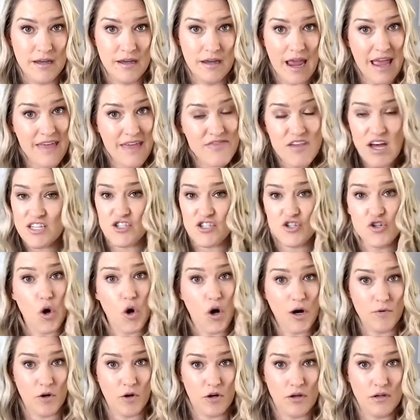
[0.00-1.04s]
And that's
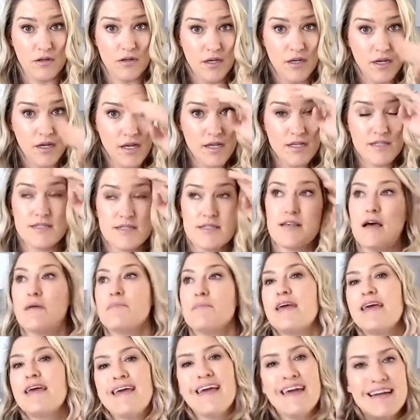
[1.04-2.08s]
normal. Some
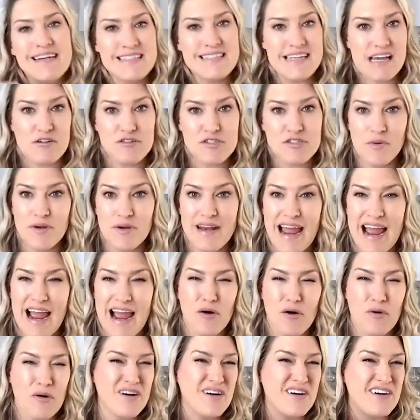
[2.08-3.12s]
can get it down to an
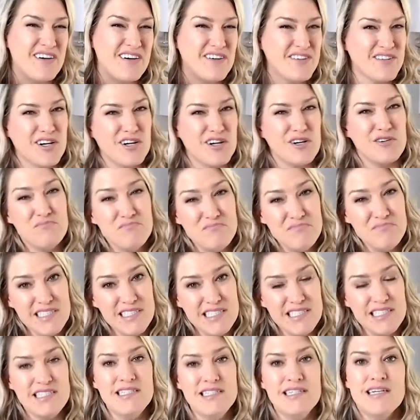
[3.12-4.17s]
hour, although
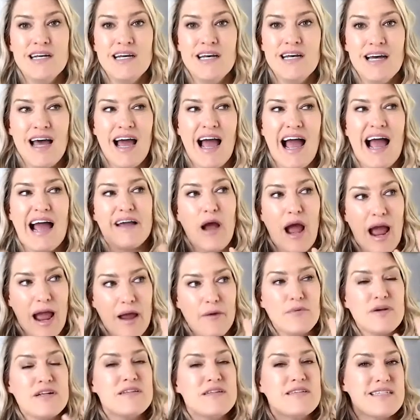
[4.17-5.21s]
meh, I, I
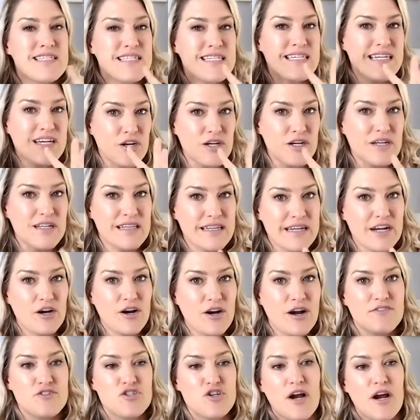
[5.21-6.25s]
would steer clear
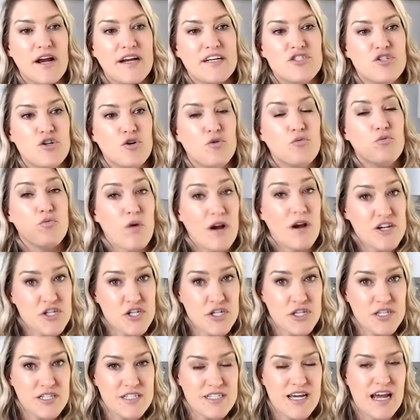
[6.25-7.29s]
of trying to rush
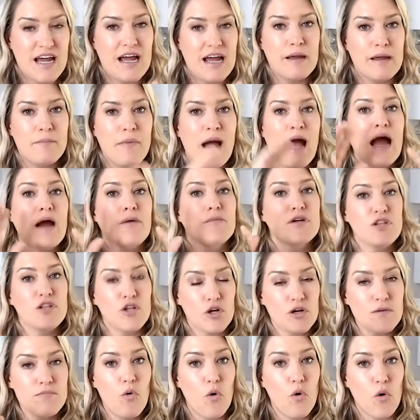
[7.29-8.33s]
the time. I would
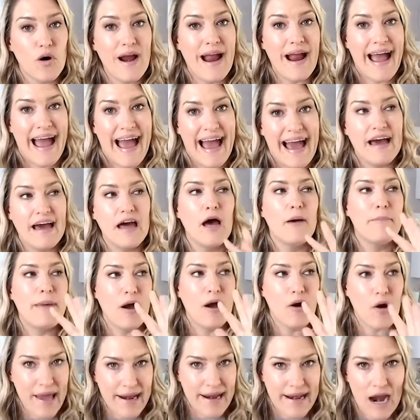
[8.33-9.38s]
look more at
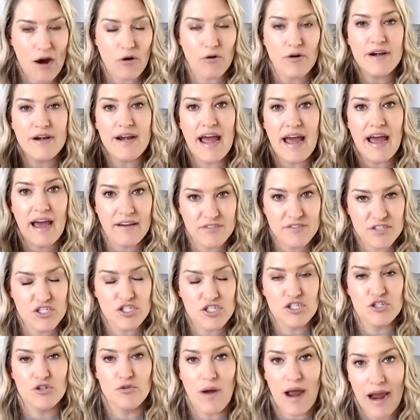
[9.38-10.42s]
about an hour and a half to
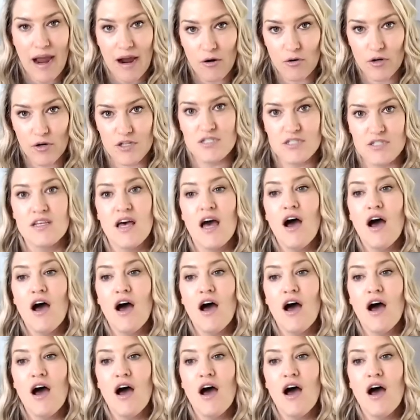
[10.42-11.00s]
two hours